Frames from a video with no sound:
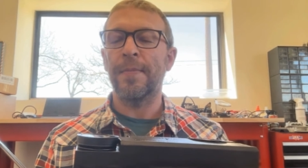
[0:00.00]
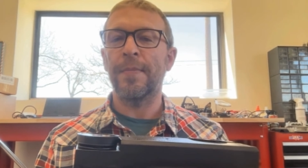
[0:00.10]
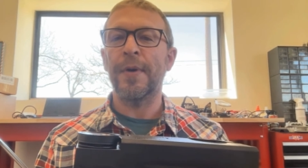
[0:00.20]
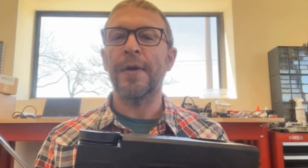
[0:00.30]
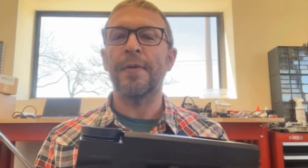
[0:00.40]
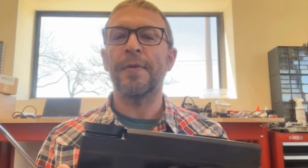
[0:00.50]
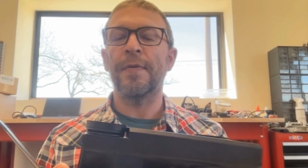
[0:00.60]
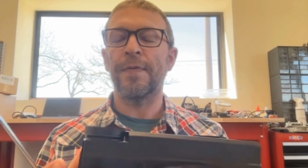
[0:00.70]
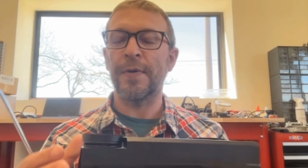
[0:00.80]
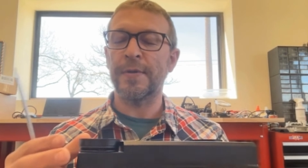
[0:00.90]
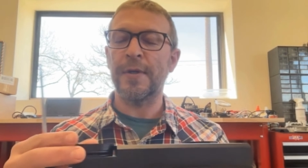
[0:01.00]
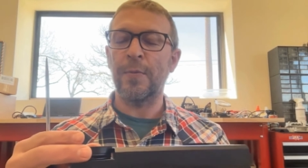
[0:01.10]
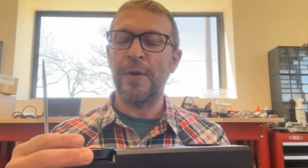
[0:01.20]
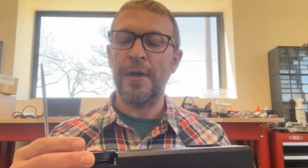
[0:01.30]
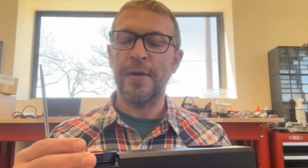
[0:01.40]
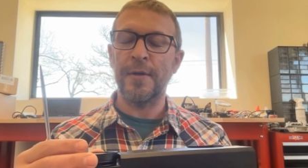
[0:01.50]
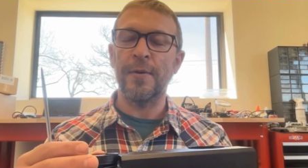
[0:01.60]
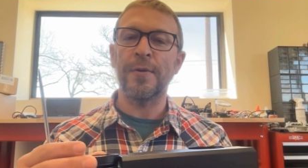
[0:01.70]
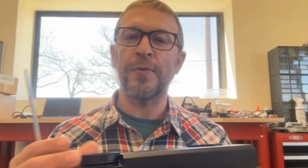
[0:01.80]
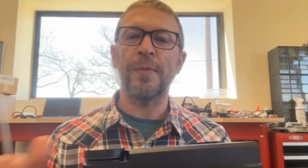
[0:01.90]
But the first thing we need to
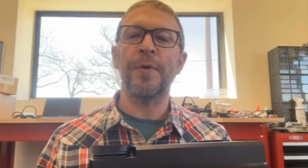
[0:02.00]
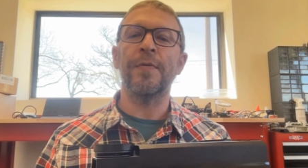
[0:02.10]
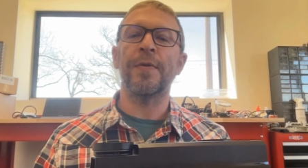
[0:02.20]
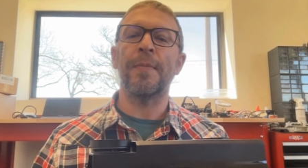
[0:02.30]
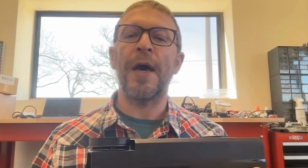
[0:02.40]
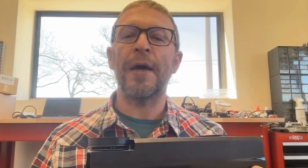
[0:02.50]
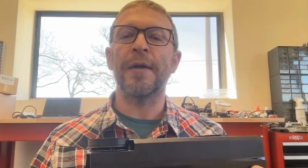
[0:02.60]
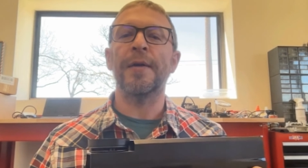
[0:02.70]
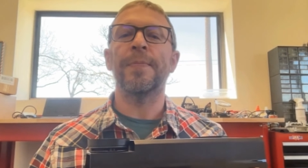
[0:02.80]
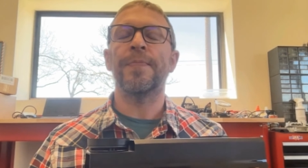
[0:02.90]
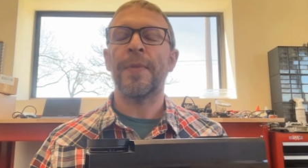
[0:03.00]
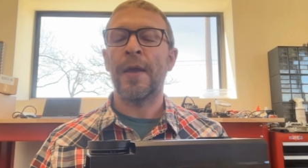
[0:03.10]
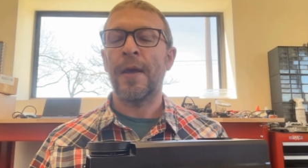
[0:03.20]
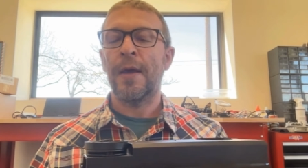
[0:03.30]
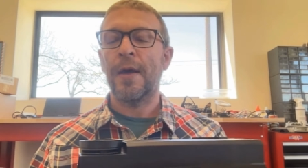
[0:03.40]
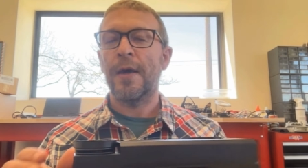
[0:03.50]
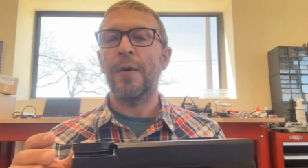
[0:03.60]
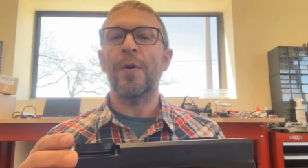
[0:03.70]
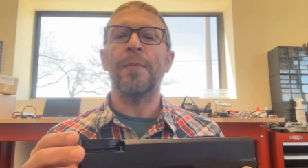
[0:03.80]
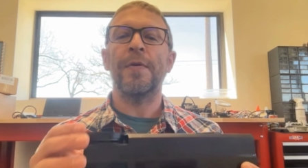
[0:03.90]
do is remove the magnet.
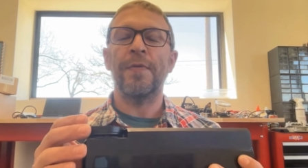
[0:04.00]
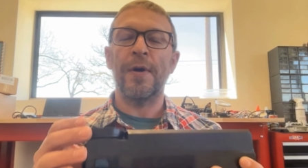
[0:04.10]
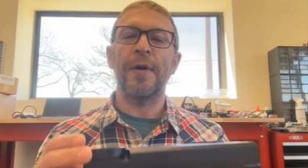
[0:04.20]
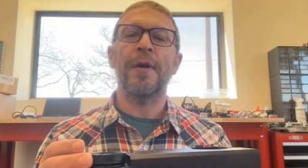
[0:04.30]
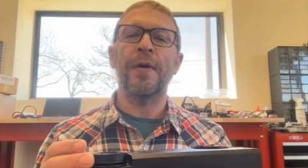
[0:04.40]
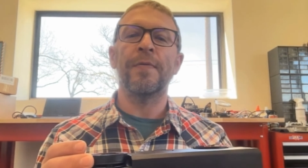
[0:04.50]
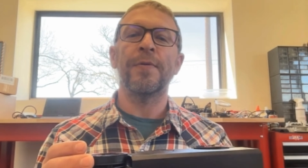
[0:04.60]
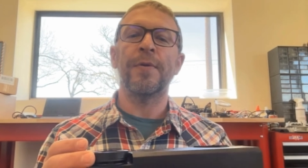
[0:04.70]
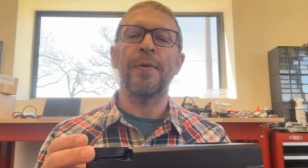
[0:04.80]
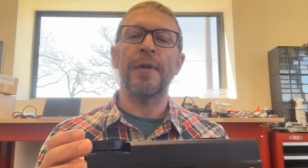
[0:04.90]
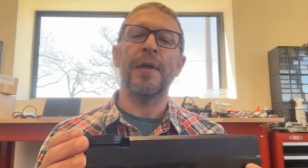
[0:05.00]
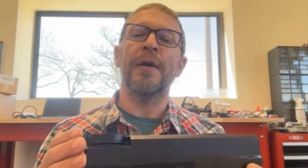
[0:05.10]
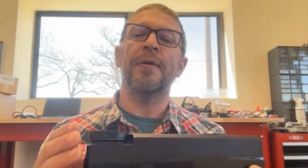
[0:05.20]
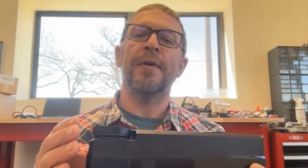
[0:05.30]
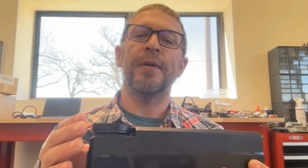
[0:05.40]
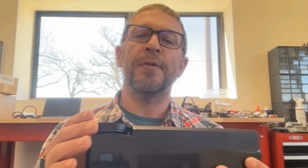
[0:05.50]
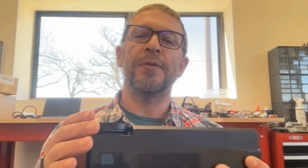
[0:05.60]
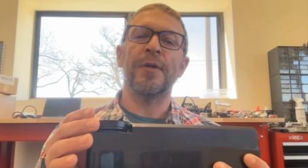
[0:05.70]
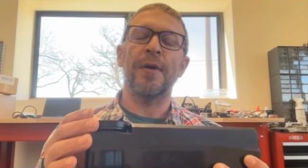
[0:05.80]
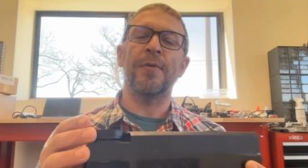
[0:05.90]
You want to be very careful doing that. In
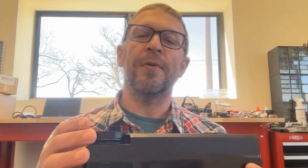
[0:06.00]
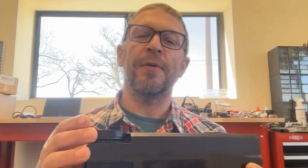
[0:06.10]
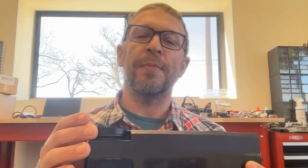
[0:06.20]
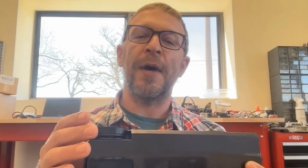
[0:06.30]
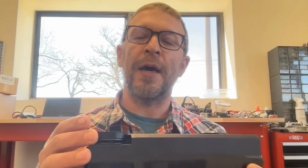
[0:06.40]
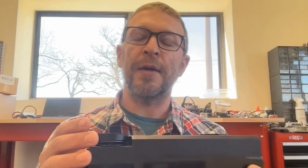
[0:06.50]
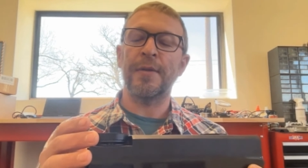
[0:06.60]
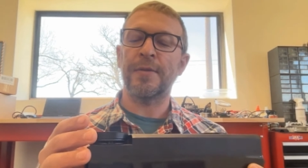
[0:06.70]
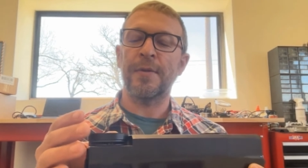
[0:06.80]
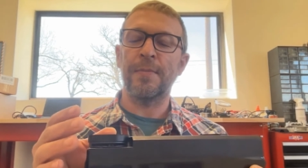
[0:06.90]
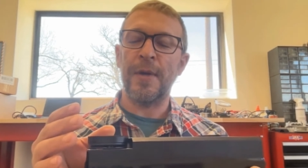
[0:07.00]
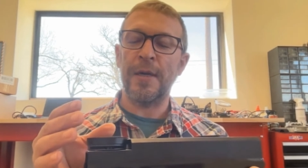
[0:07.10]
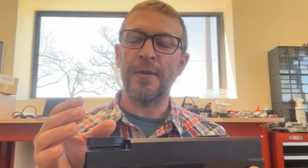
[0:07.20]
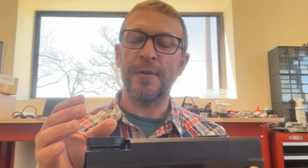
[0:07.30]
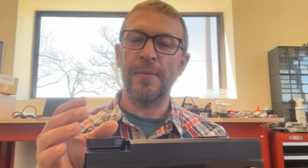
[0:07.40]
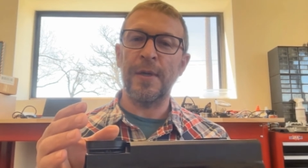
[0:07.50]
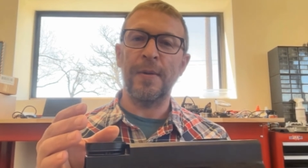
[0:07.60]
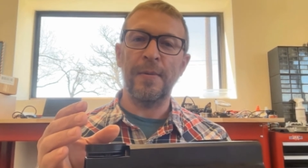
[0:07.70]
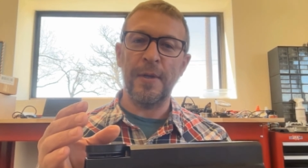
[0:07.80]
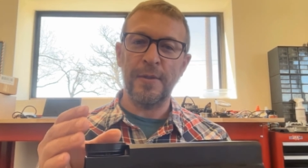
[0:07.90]
general, the magnets are meant to
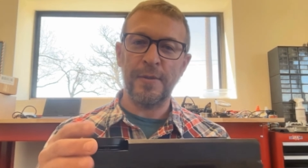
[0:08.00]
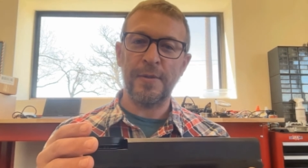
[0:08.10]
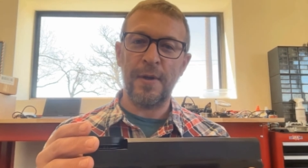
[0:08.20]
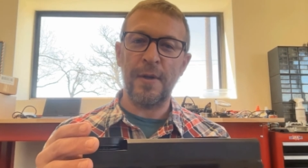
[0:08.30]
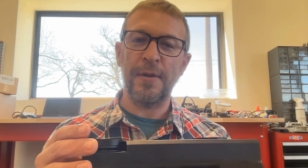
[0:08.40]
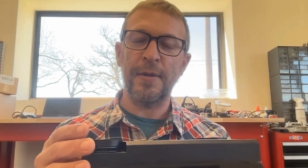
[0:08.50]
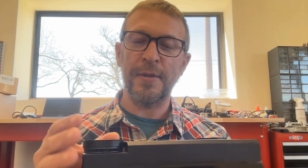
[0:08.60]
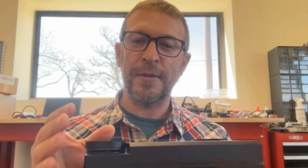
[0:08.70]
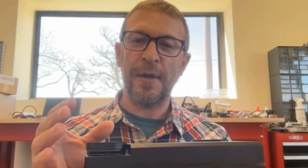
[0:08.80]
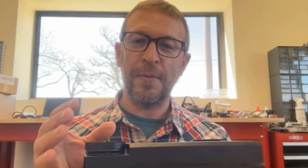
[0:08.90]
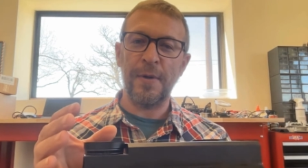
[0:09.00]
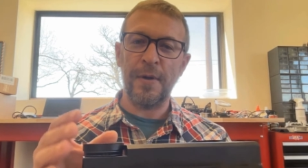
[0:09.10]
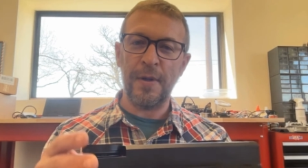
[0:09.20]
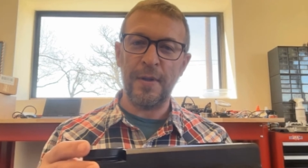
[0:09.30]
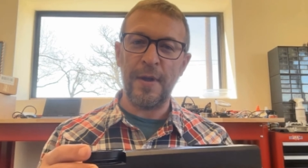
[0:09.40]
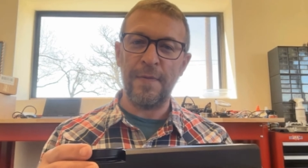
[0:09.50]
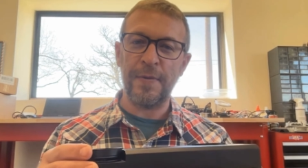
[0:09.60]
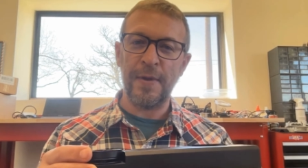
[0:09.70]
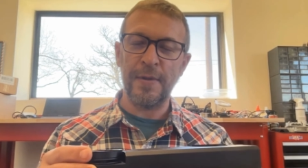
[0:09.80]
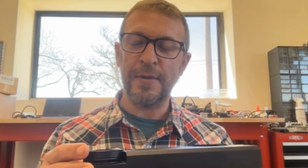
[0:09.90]
be installed on the skimmer and
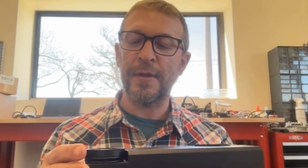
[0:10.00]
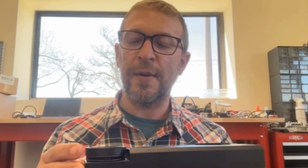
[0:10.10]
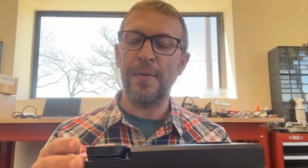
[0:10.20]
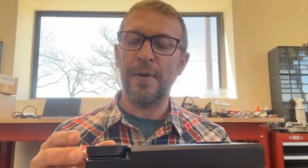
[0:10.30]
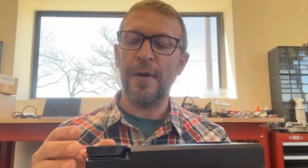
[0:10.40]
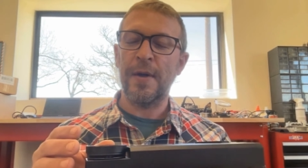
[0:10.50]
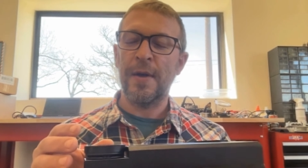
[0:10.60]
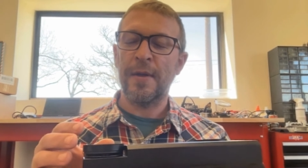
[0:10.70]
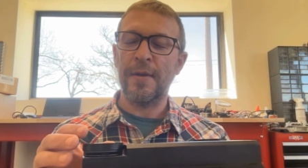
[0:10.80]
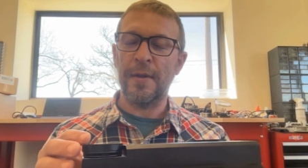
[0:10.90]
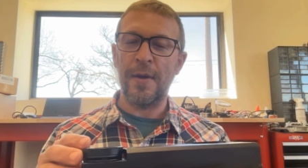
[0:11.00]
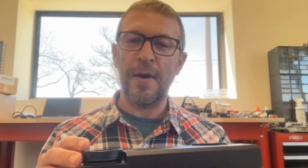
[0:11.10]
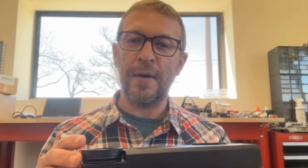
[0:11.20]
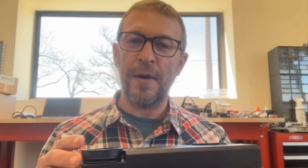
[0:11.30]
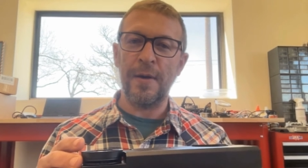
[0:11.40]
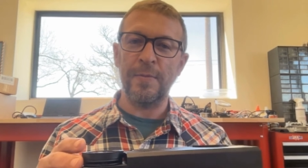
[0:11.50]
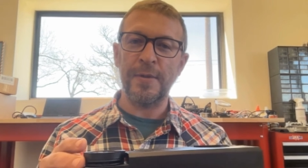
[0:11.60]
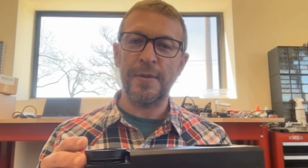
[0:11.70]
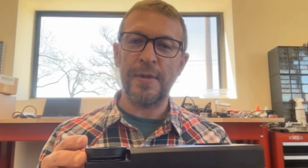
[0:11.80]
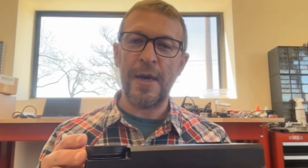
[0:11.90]
left on the skimmer. They lock on
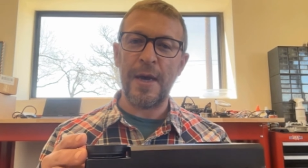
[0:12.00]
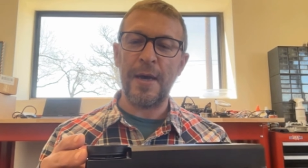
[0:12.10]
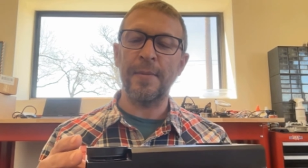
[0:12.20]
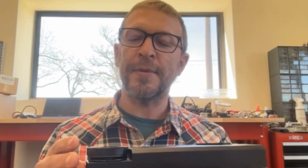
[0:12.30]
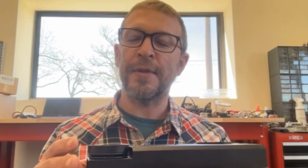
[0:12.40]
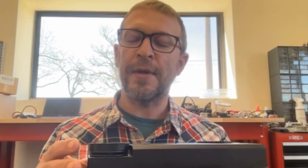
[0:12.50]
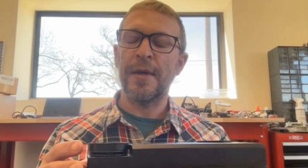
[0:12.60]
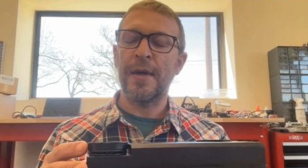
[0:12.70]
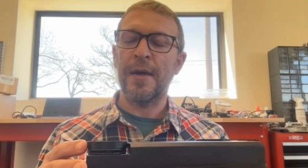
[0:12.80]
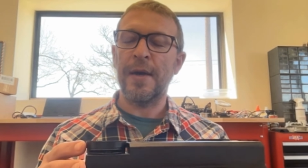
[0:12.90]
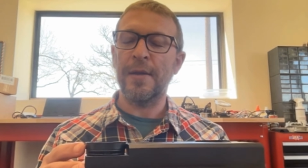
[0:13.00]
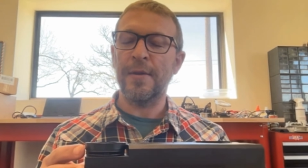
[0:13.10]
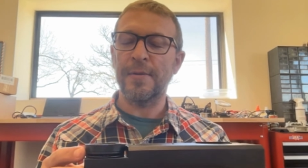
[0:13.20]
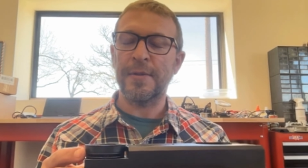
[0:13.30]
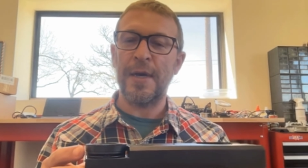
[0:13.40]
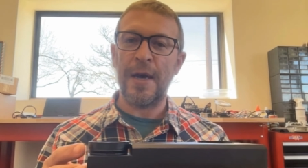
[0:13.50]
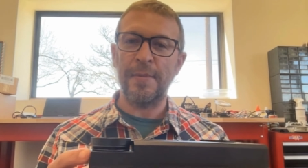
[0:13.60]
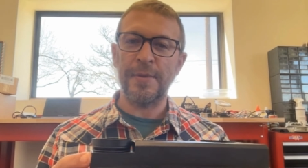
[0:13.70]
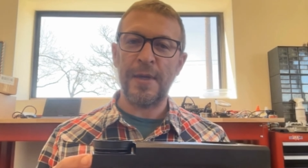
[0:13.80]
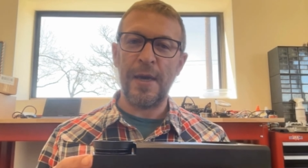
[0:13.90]
with tabs, and those
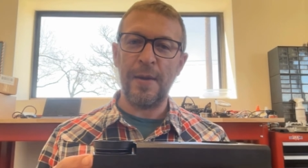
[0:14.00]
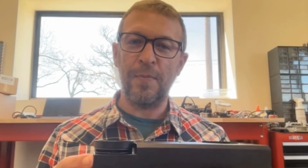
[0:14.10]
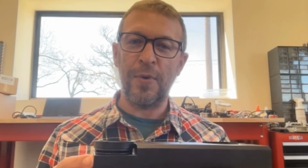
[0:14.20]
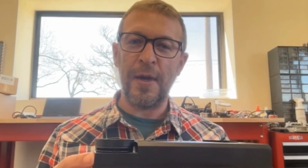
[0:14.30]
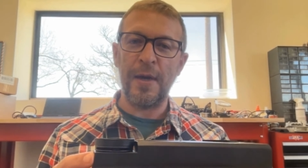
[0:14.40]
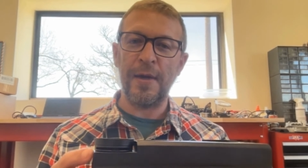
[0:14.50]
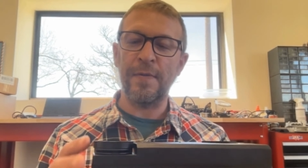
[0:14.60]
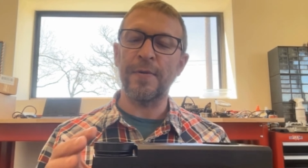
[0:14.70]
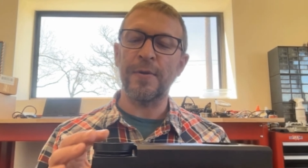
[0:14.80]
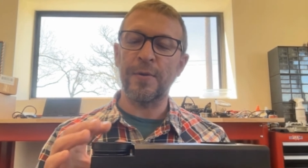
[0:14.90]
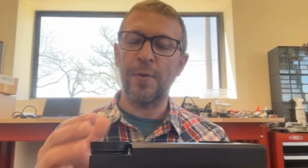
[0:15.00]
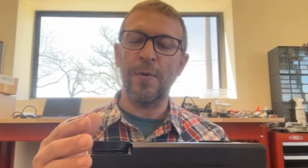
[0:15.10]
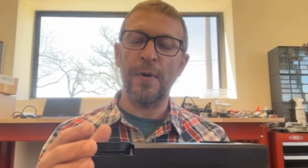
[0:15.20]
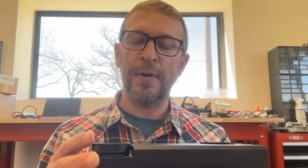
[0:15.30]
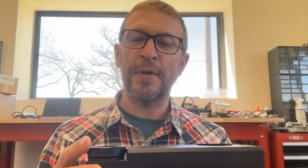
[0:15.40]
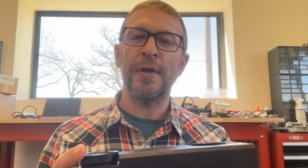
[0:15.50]
tabs can break if they're torqued.